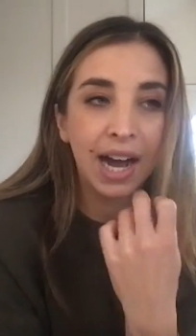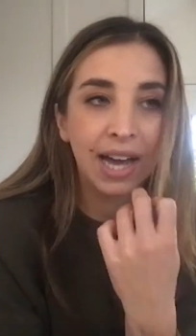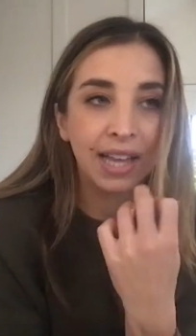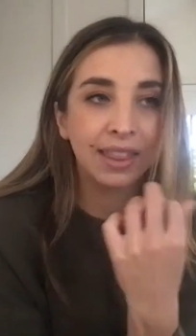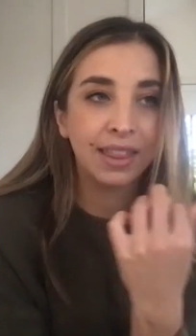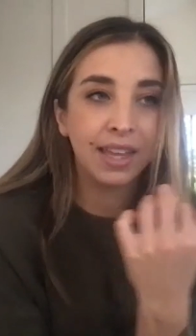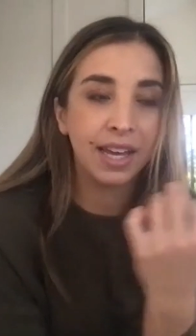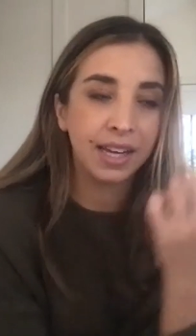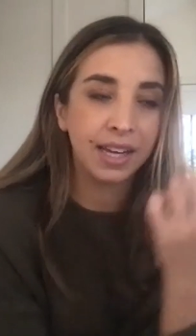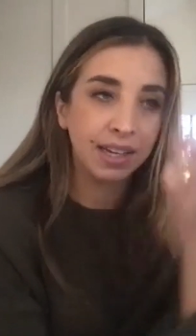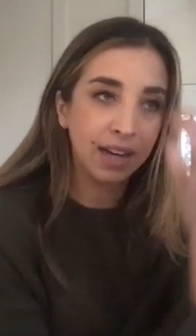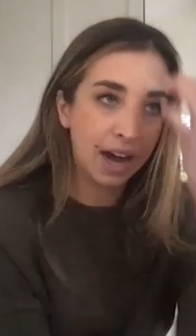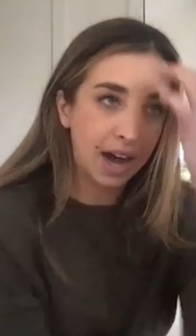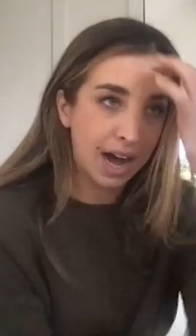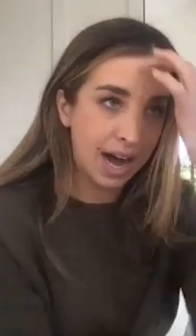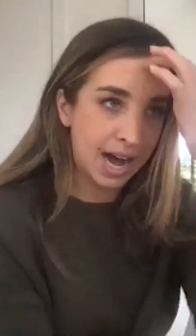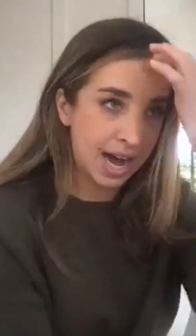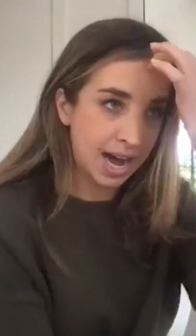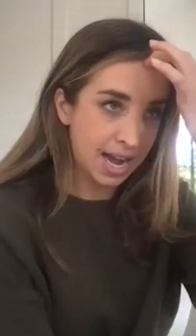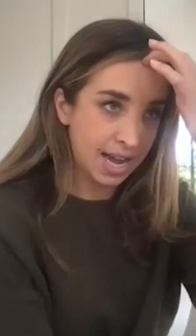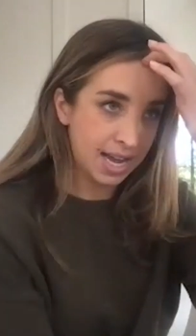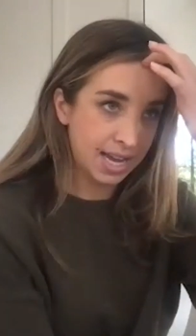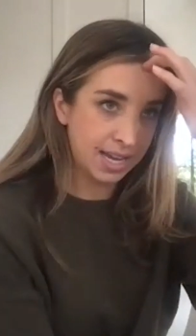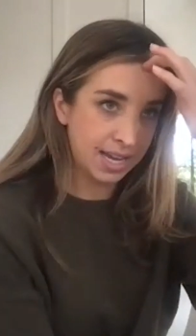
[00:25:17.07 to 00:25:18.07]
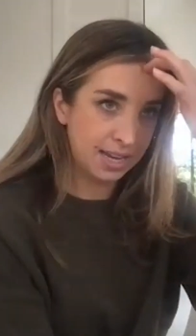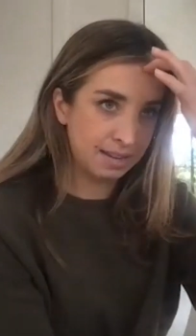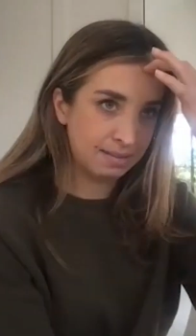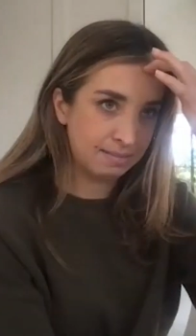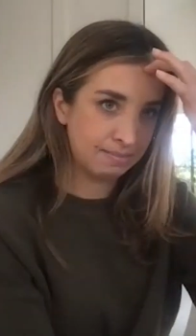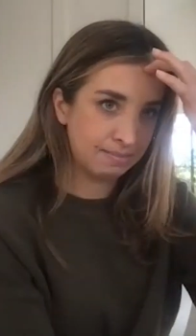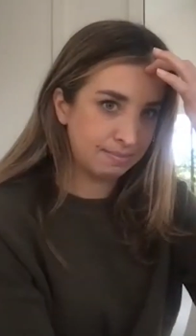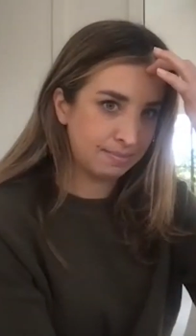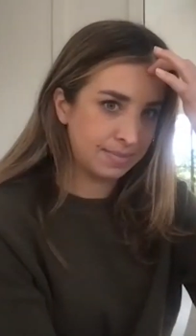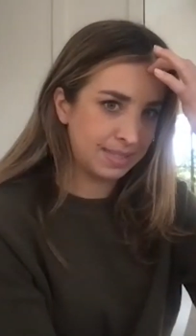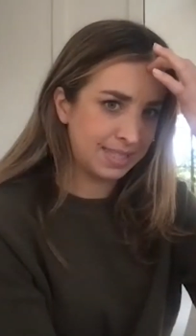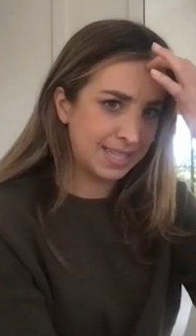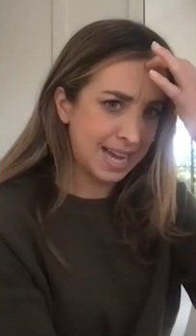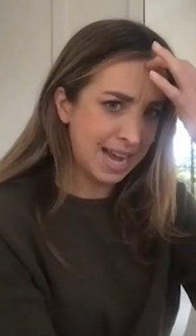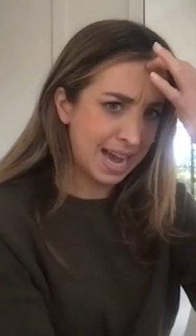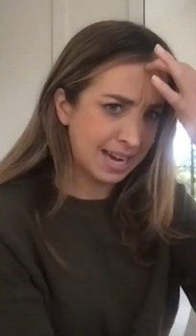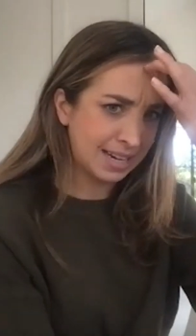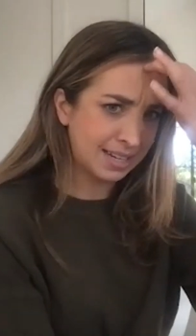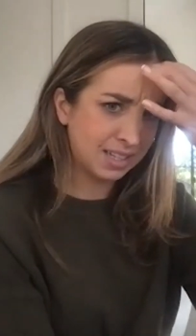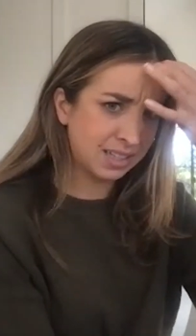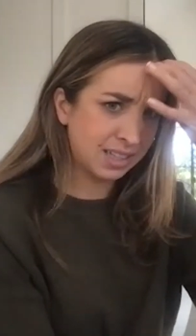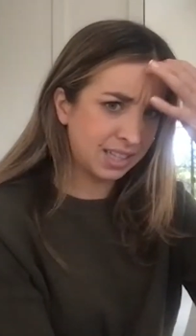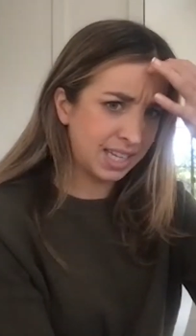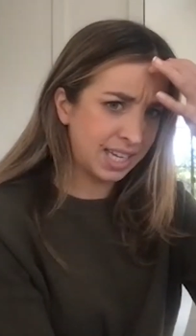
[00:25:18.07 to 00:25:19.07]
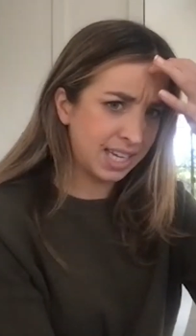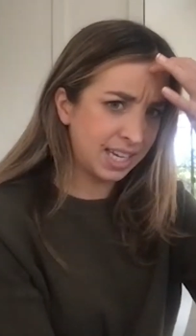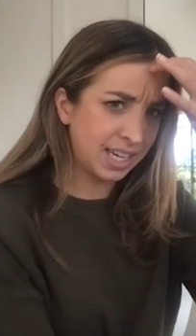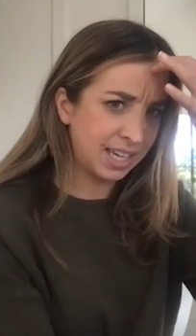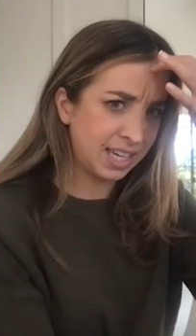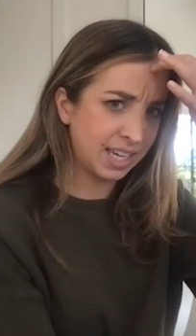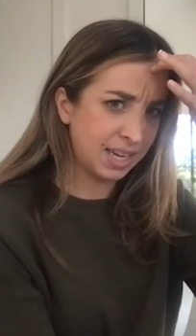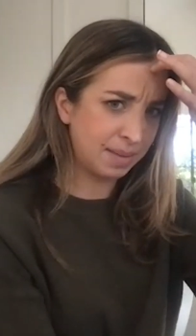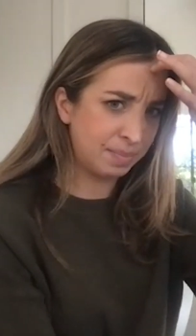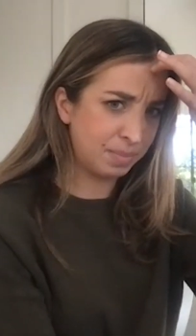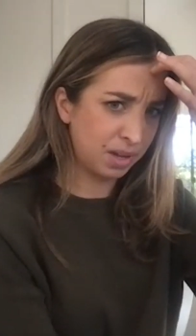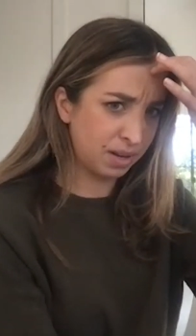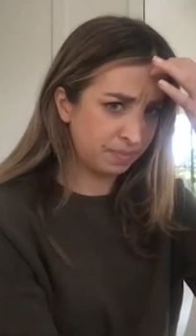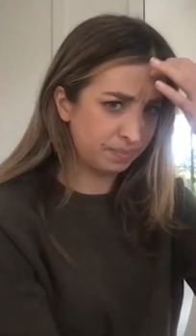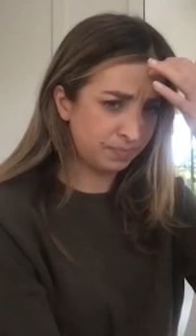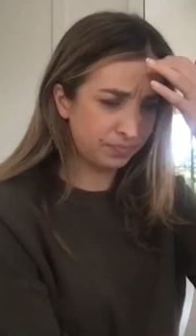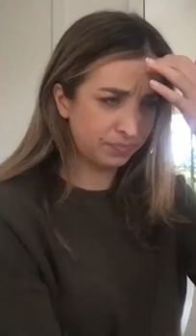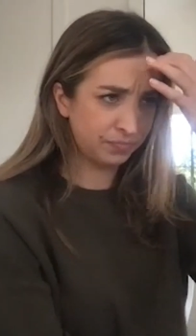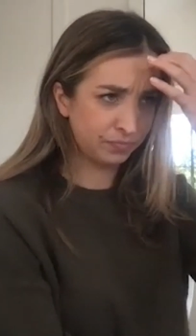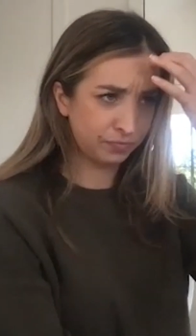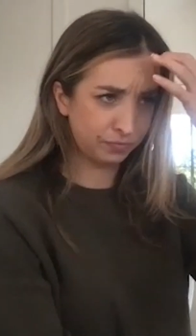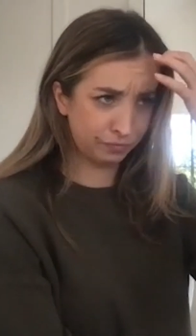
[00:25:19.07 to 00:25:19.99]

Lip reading: I think I technically am the